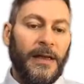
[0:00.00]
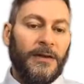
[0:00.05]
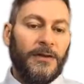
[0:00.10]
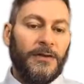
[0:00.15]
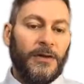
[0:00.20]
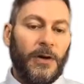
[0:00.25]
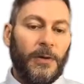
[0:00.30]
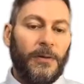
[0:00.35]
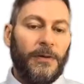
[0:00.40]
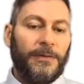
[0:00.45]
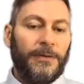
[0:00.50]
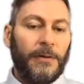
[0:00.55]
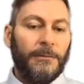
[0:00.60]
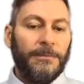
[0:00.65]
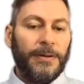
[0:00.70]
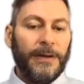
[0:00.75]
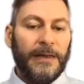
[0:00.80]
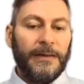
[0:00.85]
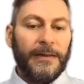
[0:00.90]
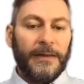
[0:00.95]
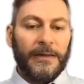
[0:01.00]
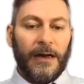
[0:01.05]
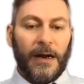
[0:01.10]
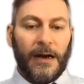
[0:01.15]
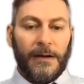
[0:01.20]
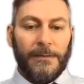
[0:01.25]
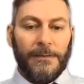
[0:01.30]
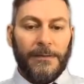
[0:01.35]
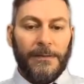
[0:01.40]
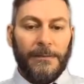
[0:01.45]
So we've completed
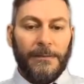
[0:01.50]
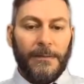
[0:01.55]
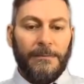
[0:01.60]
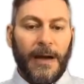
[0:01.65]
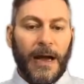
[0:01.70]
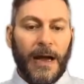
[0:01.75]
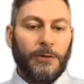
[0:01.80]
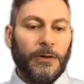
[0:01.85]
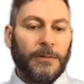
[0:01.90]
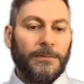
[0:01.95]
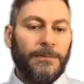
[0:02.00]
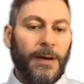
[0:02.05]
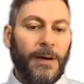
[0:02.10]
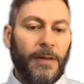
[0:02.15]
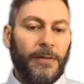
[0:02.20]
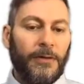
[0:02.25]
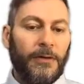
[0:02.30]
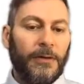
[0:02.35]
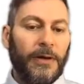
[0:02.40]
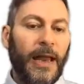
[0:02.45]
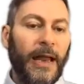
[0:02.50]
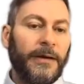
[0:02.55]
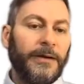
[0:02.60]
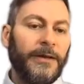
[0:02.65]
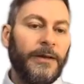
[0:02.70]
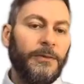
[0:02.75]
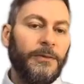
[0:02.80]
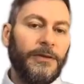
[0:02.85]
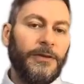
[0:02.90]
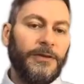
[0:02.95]
our backward path
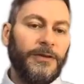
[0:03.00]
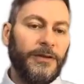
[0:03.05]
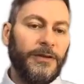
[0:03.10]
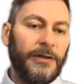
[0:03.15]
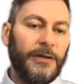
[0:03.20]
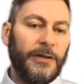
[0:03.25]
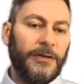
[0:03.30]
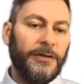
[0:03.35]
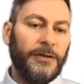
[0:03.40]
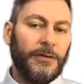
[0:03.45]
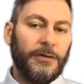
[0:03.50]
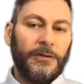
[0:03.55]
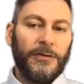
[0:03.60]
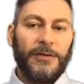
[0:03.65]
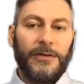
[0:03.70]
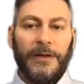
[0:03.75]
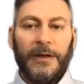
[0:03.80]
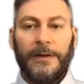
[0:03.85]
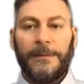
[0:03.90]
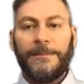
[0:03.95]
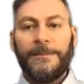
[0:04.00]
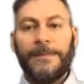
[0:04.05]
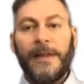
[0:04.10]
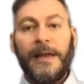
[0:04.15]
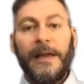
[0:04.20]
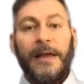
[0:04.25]
correctly when you see the zeros there.